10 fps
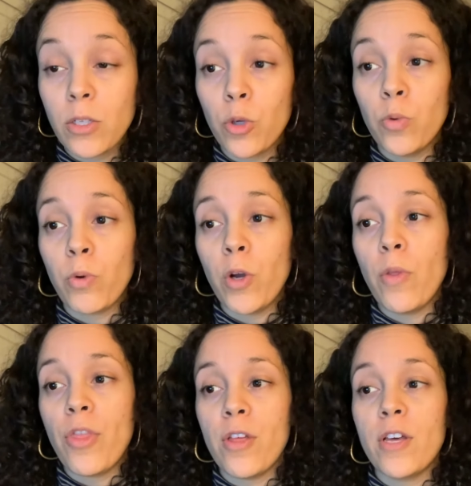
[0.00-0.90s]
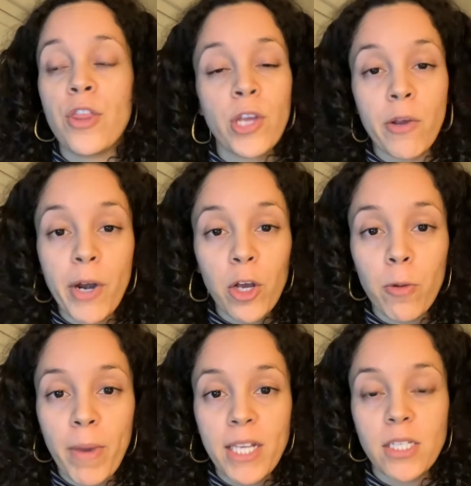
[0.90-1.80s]
who wrote the theoretical
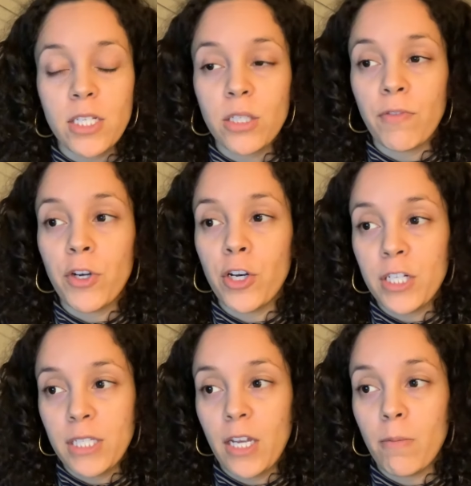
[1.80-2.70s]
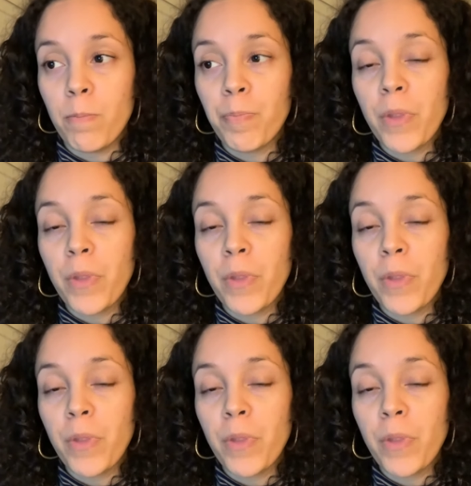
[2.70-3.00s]
basis for nursing,